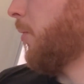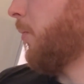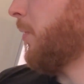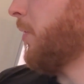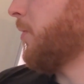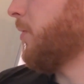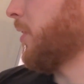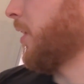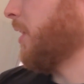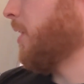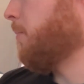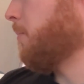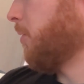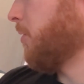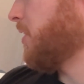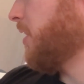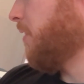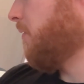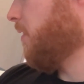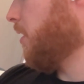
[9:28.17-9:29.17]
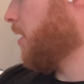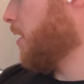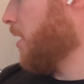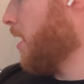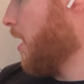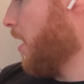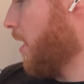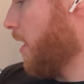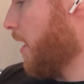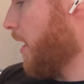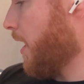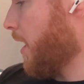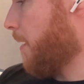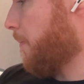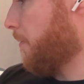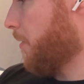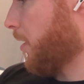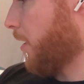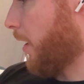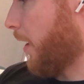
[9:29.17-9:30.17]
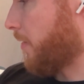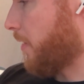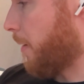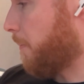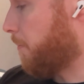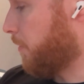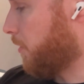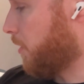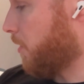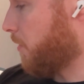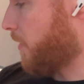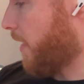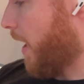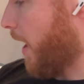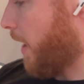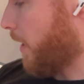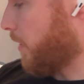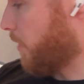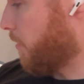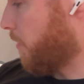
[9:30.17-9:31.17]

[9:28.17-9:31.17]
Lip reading: we use an Emotiva amp, and then below that you